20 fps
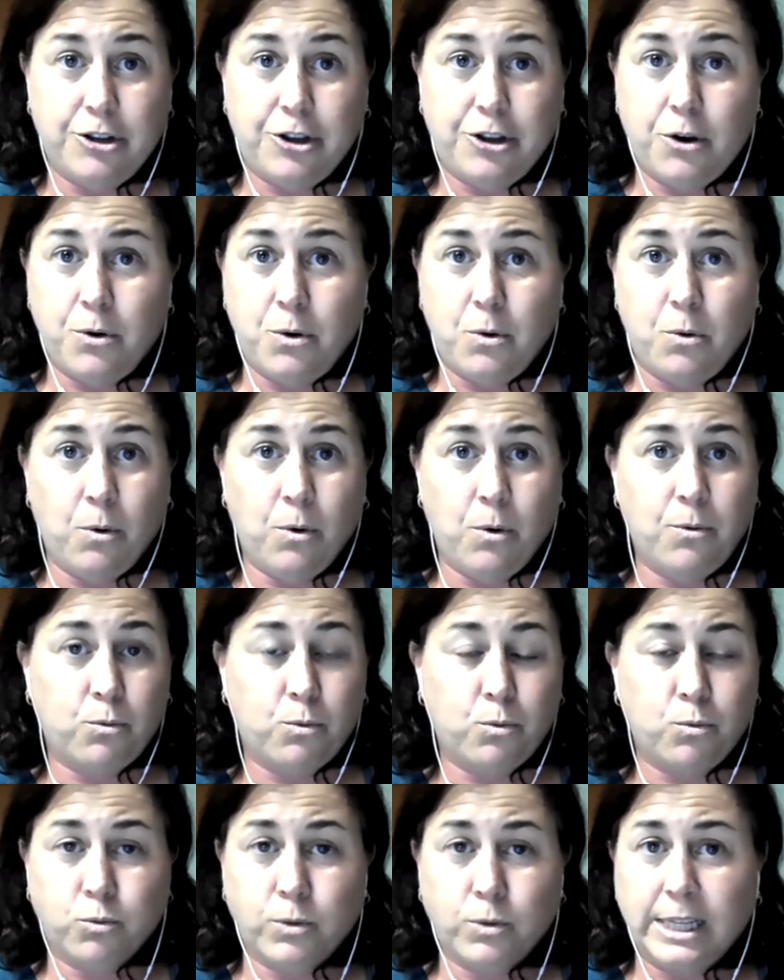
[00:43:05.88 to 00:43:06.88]
you know,
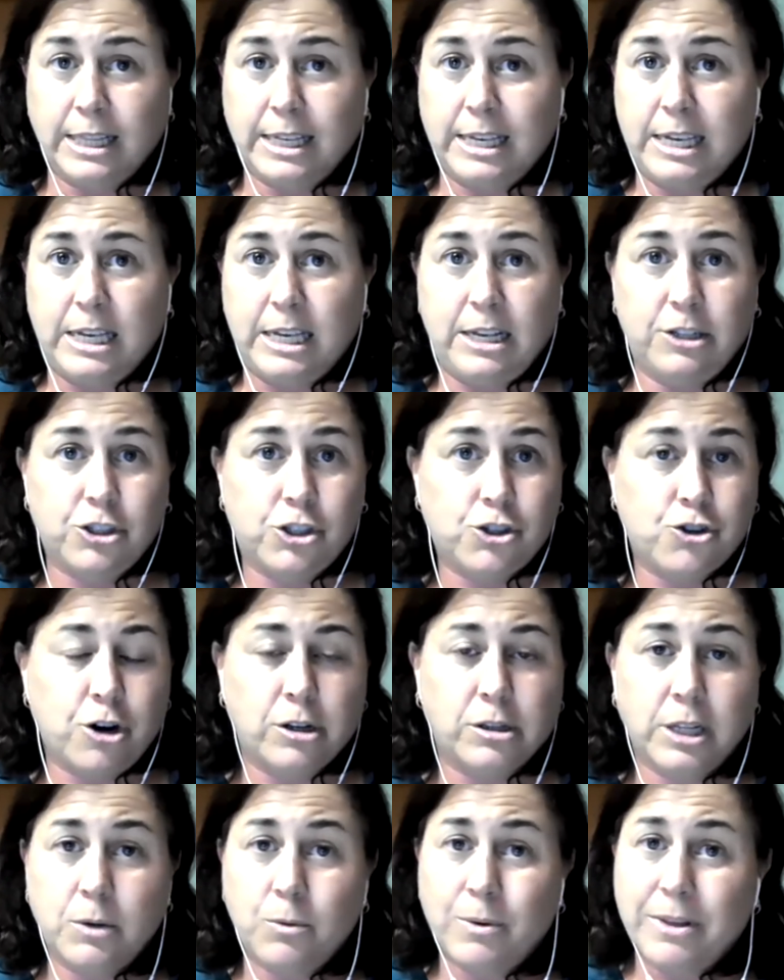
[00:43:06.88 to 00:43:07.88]
really
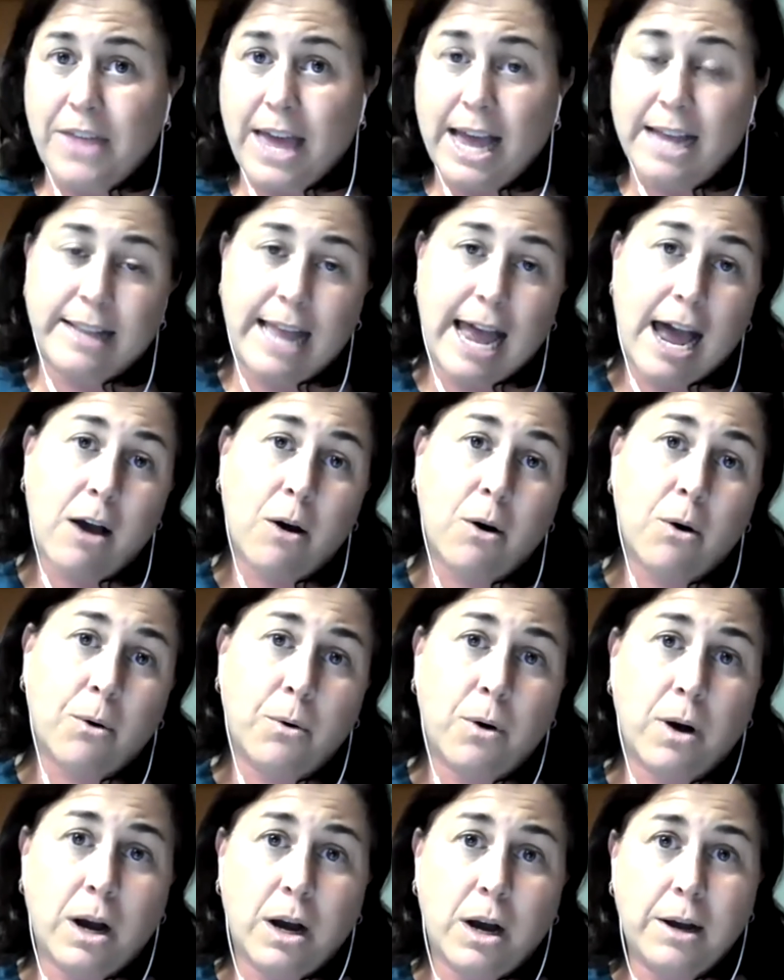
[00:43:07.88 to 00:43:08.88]
struggling with that
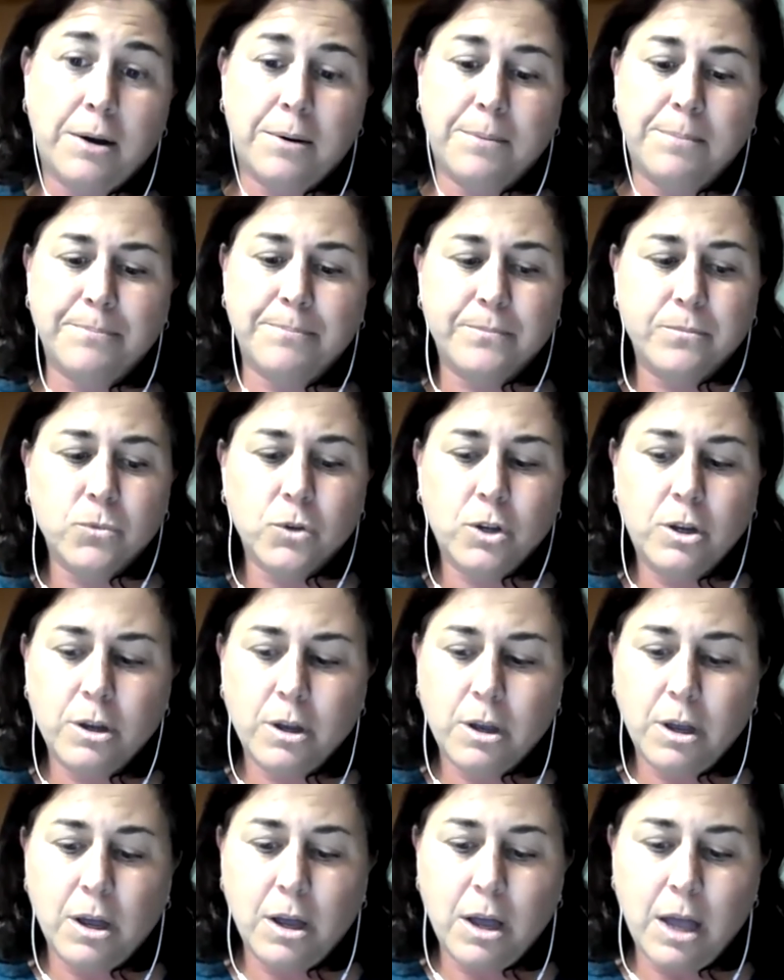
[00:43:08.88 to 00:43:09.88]
now. Um,
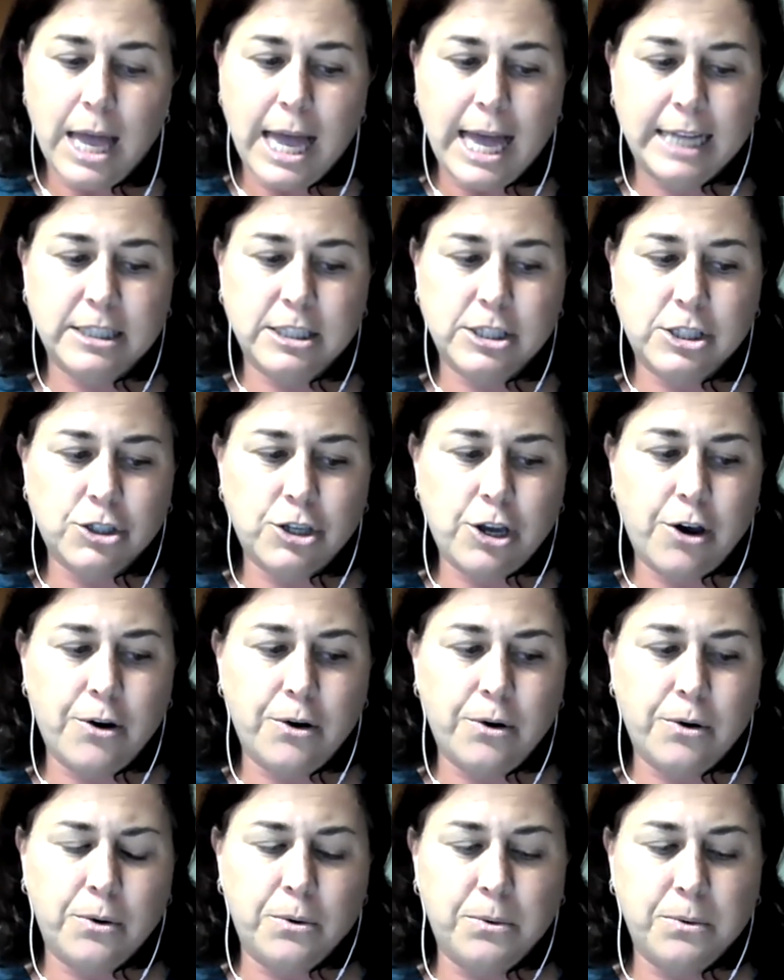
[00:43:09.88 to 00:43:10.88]
and
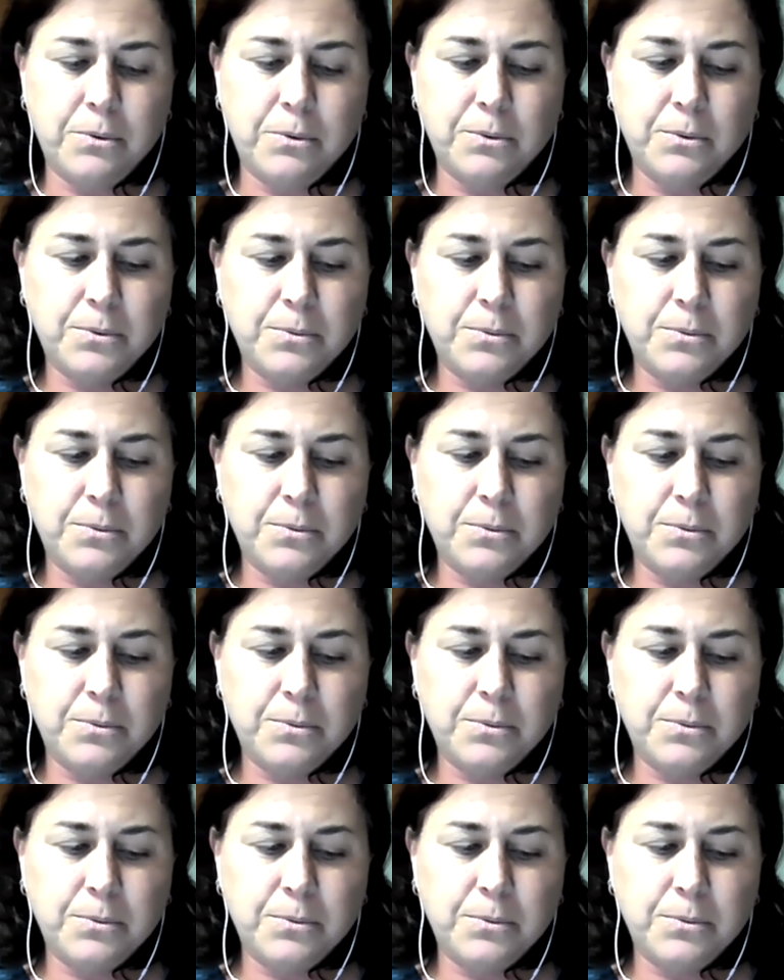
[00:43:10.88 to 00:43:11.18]
so,